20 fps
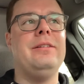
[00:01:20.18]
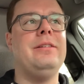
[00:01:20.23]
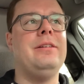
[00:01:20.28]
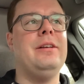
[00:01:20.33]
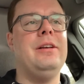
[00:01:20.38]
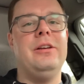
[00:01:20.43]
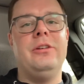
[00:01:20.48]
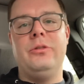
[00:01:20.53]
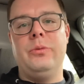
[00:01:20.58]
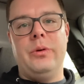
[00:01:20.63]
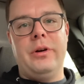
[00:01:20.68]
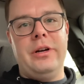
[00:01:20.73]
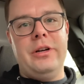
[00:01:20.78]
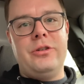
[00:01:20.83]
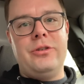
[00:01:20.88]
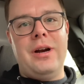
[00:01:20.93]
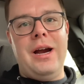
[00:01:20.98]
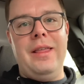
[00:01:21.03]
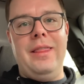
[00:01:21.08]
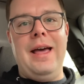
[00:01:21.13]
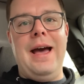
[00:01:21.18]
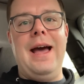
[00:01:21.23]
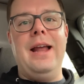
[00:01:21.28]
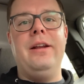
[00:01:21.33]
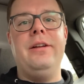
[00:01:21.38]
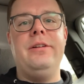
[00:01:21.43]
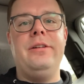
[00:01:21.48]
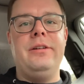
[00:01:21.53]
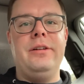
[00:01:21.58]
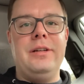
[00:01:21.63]
So we're gonna try that.
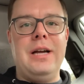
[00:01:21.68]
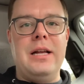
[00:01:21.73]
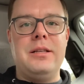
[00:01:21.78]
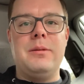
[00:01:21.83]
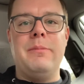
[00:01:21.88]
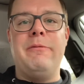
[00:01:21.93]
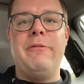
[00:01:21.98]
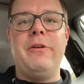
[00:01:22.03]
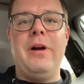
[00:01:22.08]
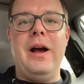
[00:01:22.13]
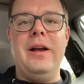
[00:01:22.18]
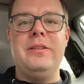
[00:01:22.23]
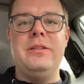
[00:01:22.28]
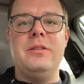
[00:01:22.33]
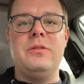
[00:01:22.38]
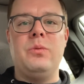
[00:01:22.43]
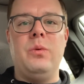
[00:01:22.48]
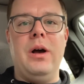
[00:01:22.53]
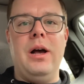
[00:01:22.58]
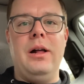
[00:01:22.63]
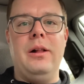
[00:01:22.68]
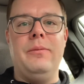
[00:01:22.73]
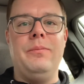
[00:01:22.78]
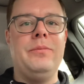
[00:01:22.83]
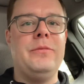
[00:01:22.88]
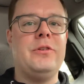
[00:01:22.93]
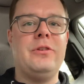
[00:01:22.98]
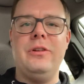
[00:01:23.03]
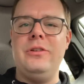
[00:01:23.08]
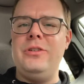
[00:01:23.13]
Got some fries as well.
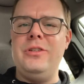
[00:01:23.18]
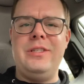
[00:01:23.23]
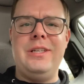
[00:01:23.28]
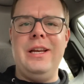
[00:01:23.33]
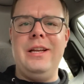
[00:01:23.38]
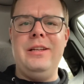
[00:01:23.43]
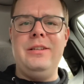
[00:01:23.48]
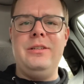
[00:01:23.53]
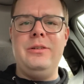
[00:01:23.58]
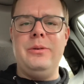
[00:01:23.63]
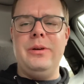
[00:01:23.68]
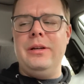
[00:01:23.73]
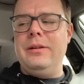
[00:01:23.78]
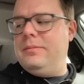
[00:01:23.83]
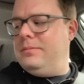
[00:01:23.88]
So let's just get into it.